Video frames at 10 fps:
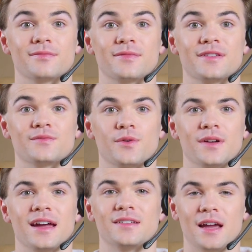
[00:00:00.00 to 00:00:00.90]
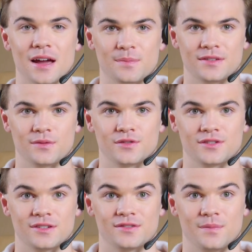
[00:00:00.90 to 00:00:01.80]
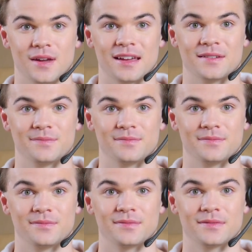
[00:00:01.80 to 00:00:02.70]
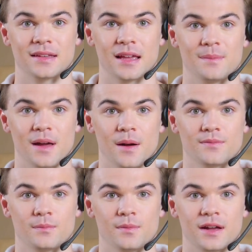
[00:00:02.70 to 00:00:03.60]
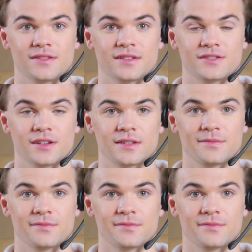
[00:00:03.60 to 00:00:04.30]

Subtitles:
"This phone has a high-resolution display, a powerful processor,